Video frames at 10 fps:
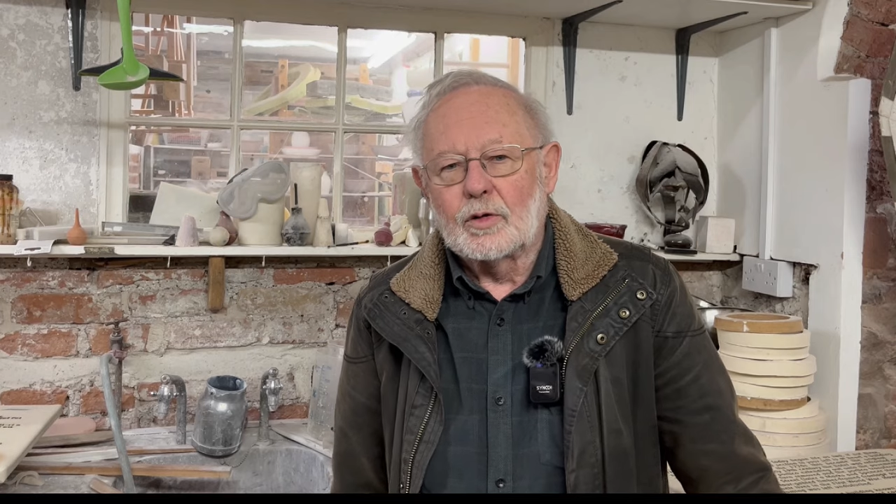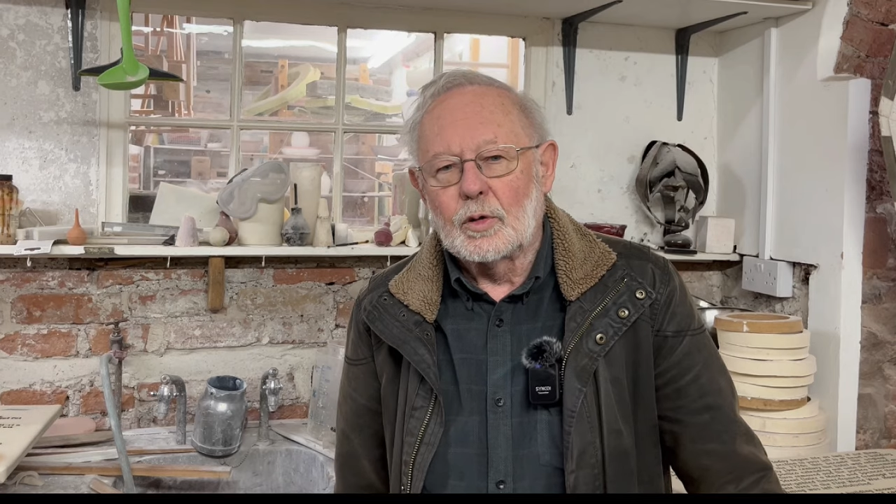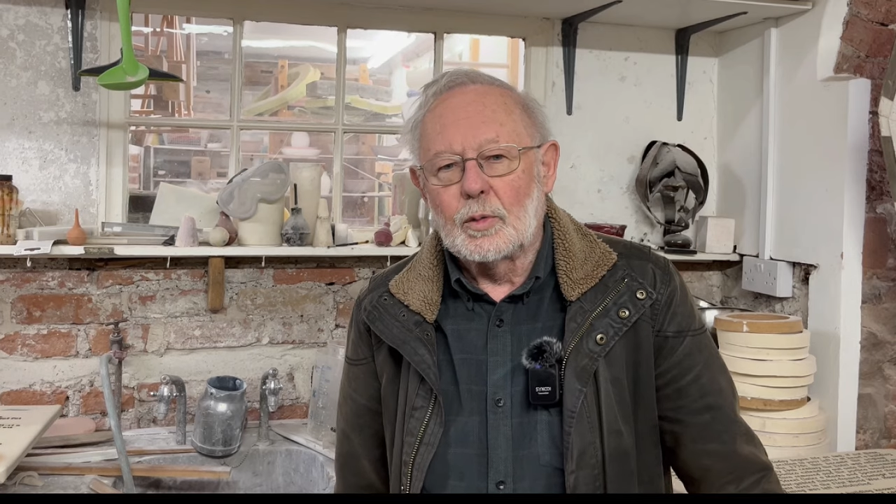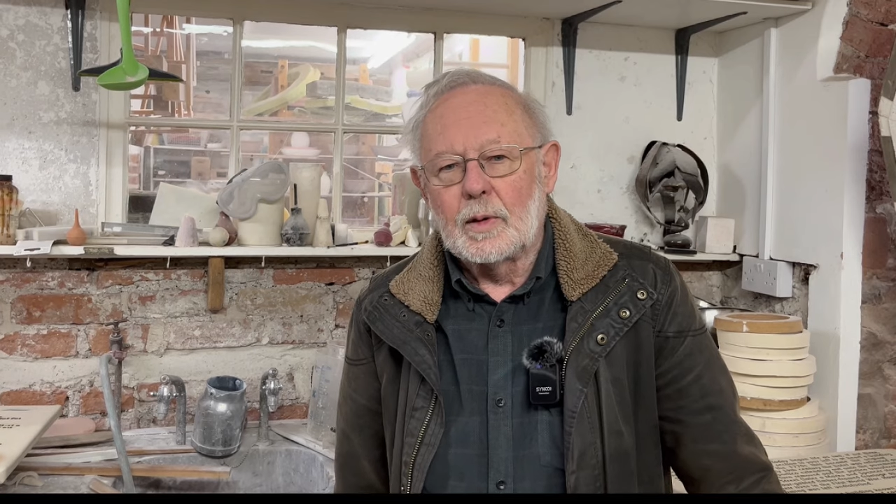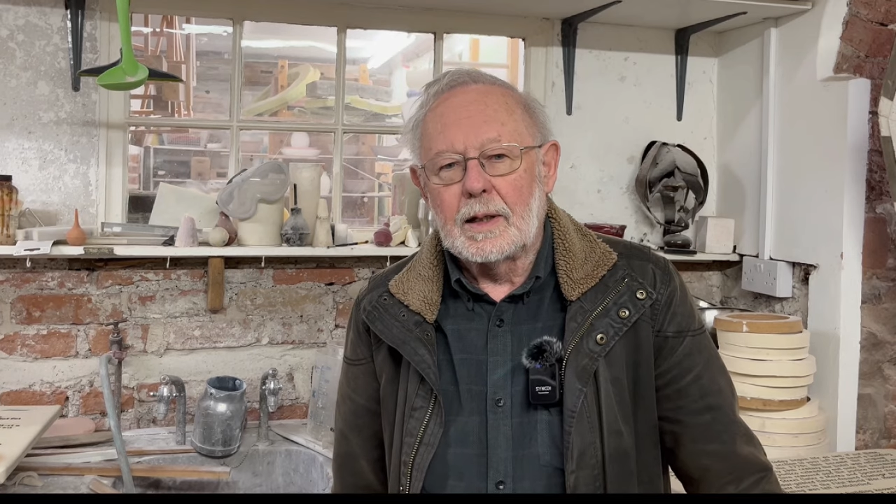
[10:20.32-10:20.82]

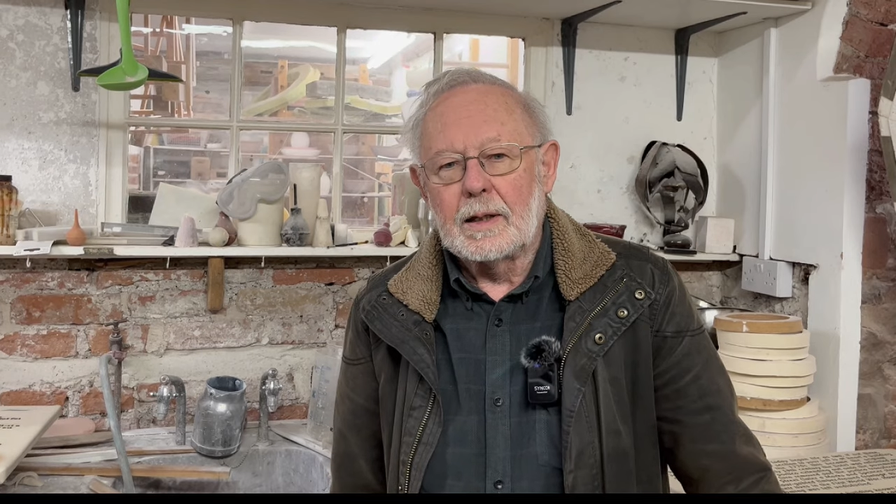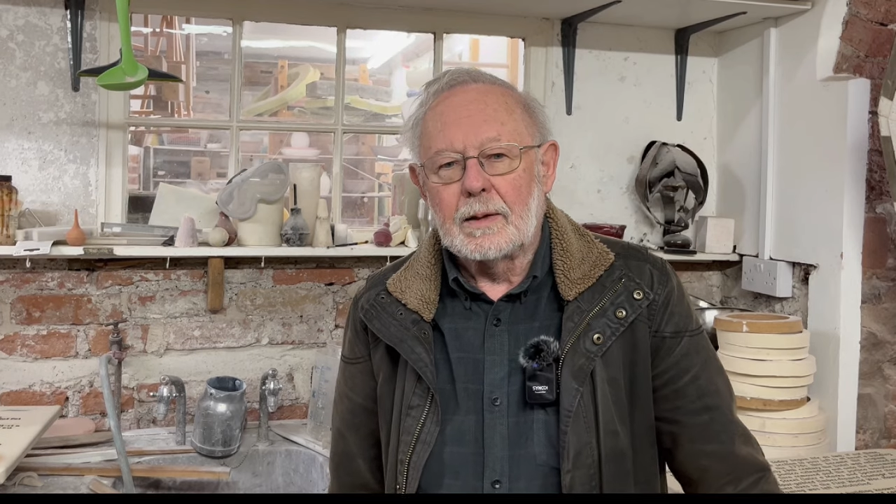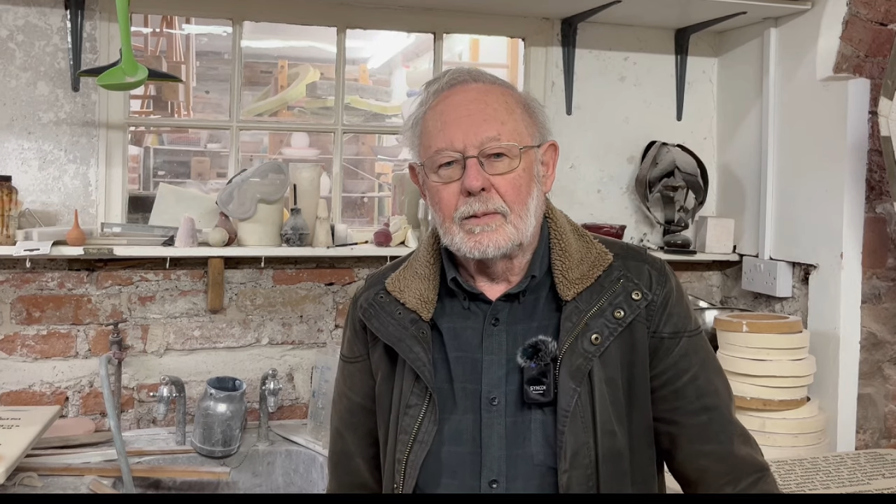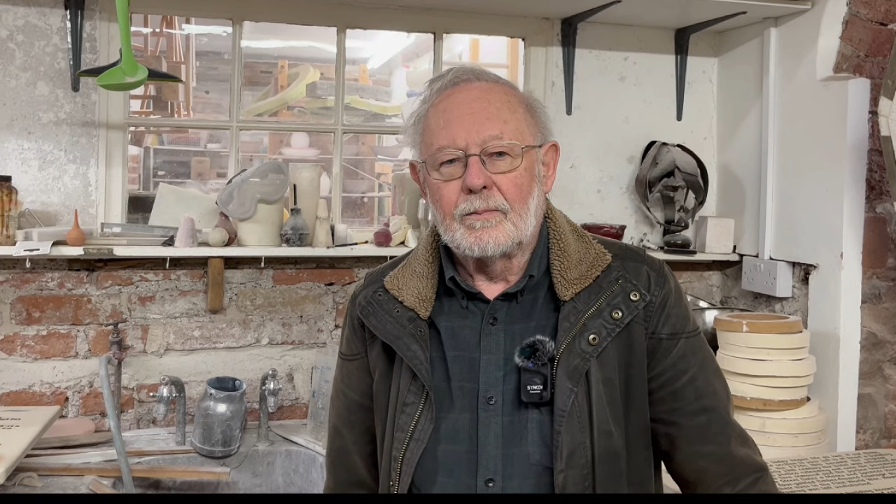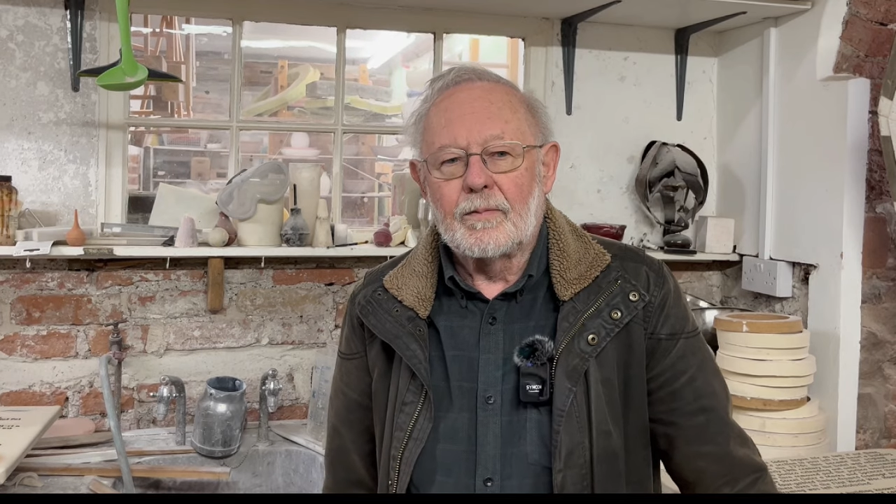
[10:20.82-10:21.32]
could we
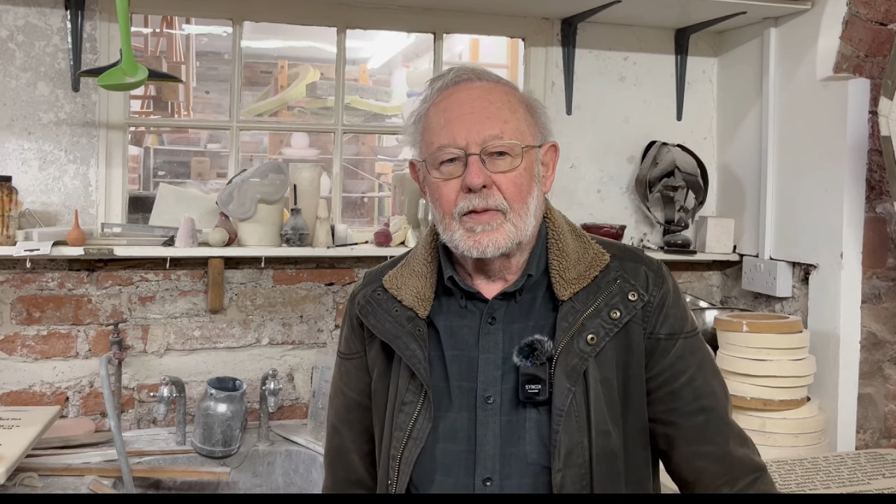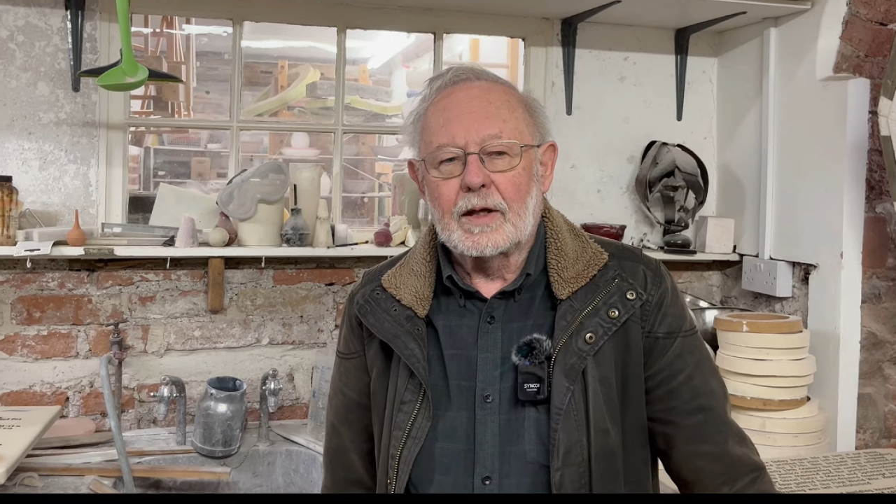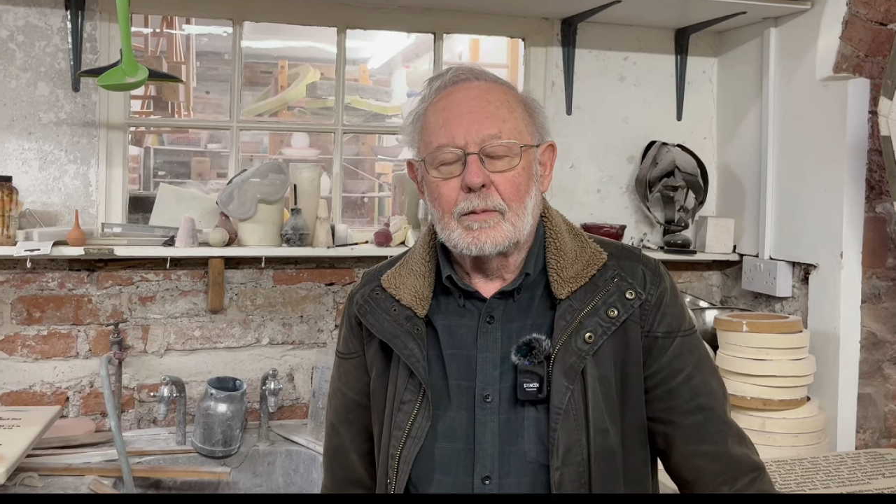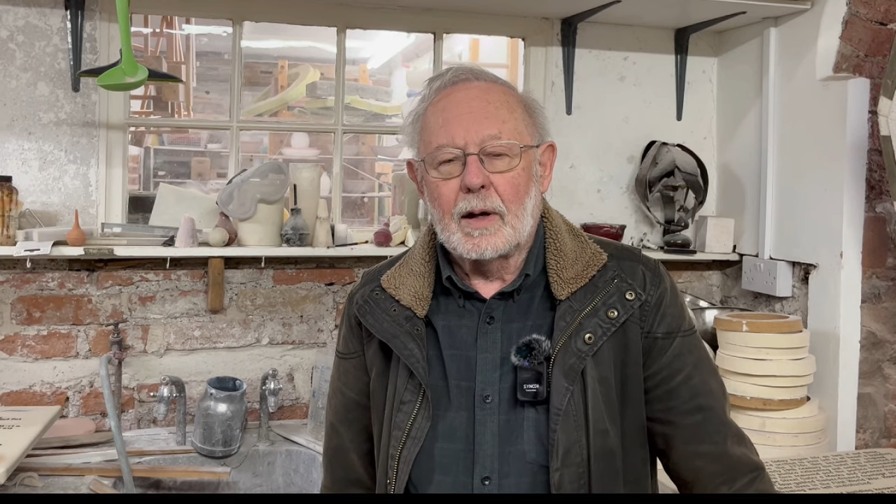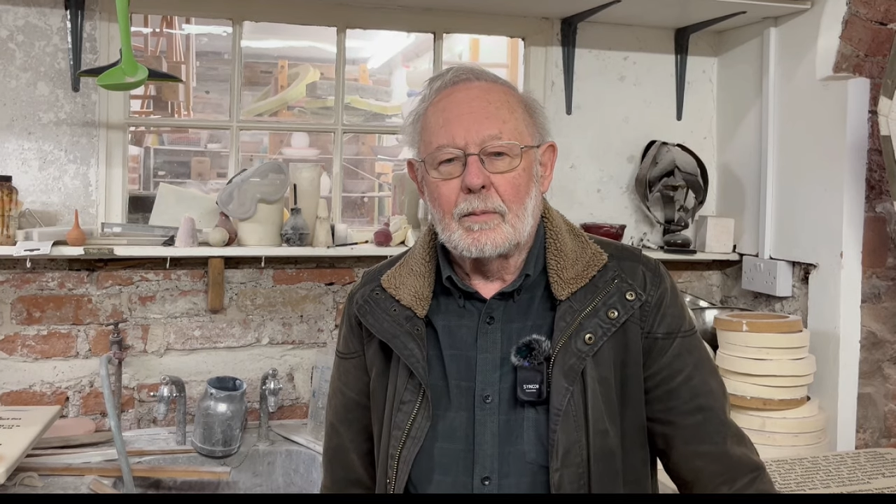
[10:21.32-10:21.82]

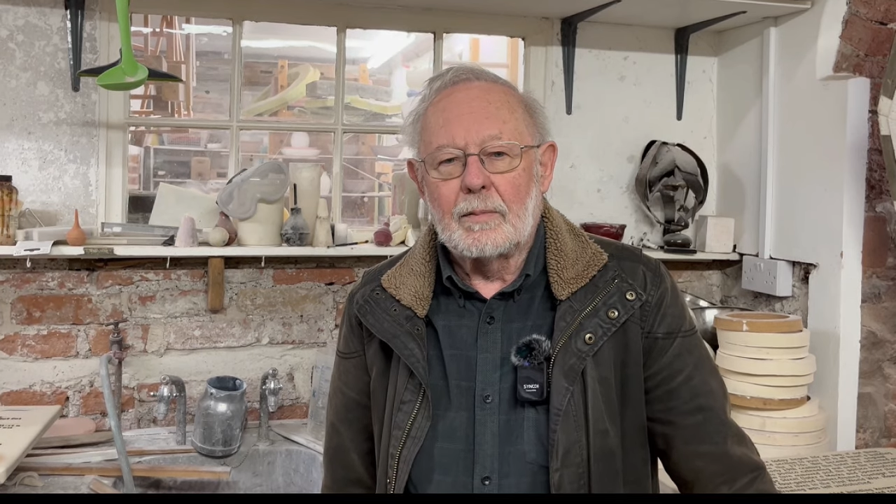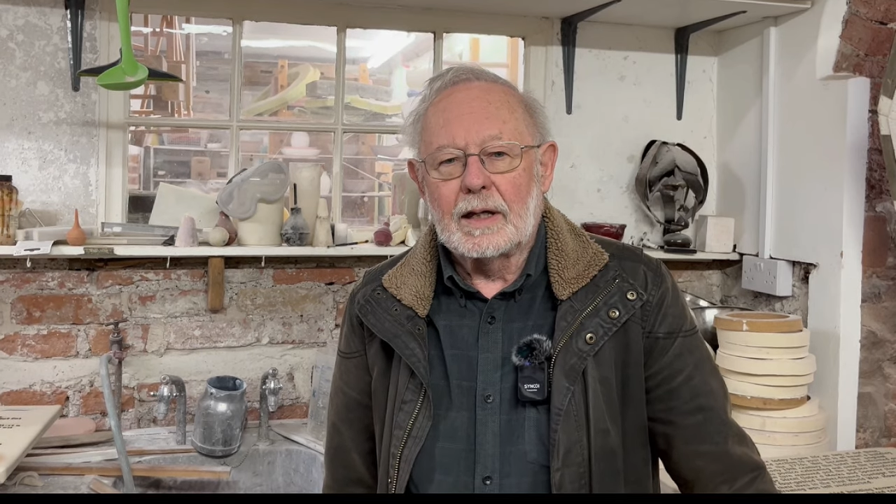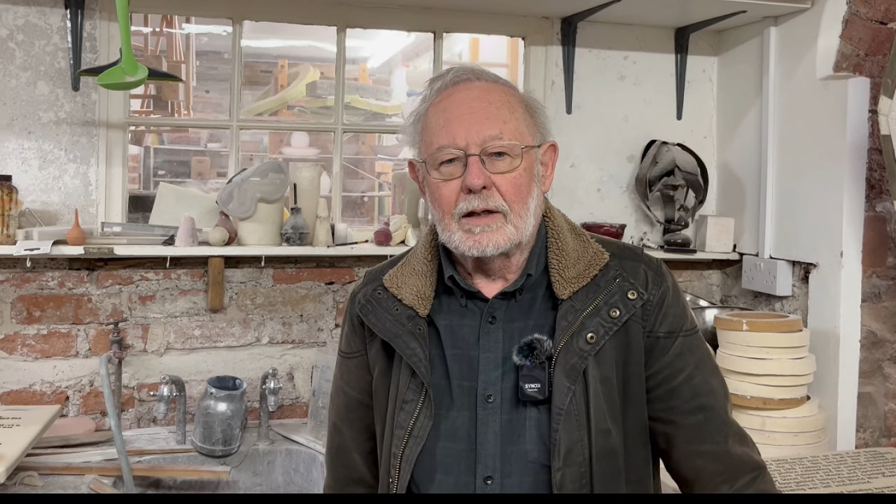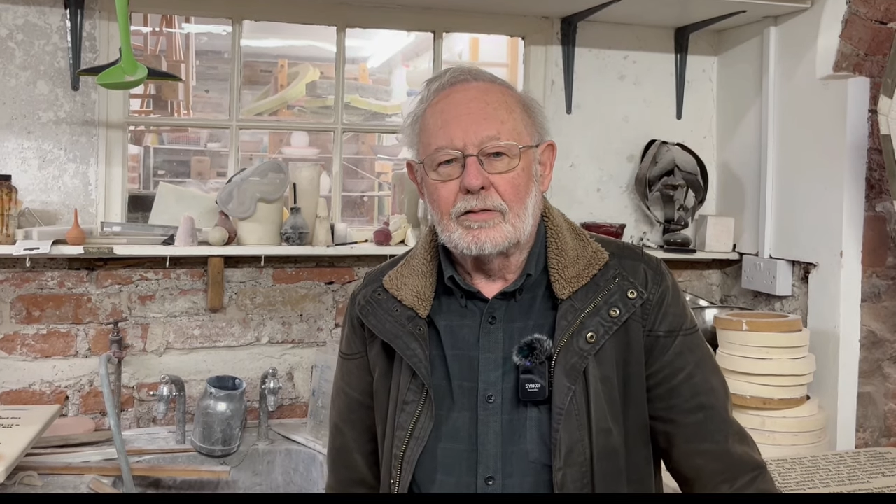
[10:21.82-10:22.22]
think about making